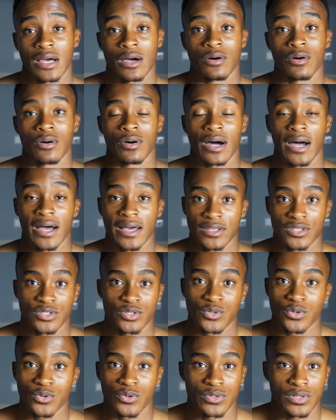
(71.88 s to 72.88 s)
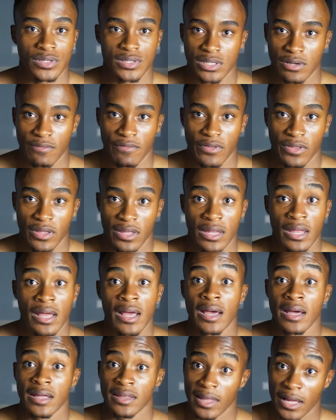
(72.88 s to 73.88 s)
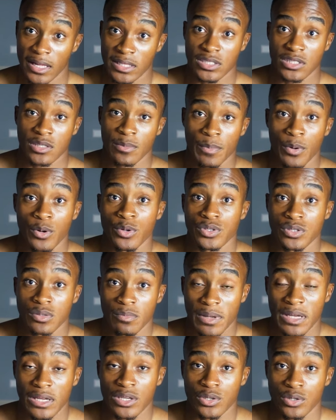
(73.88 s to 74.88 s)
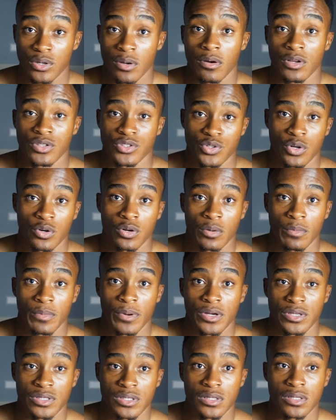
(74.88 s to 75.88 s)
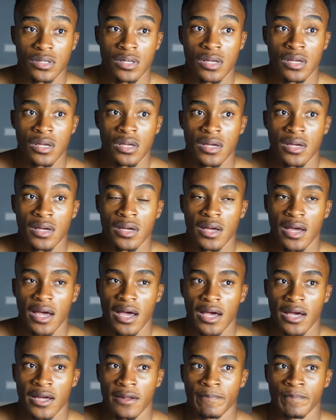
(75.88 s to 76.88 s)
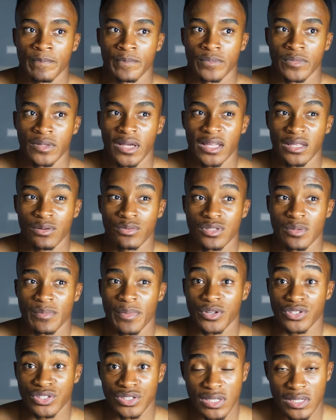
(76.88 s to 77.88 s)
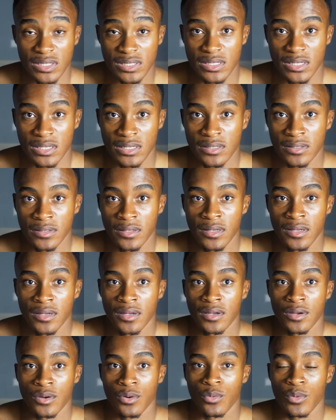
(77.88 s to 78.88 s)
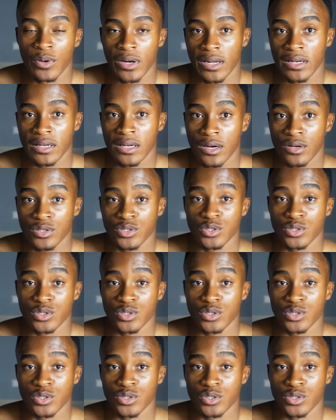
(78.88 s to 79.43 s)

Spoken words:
our high schools and stuff like that. That's supposed to make you a stronger person. And I think it was about 16 when I now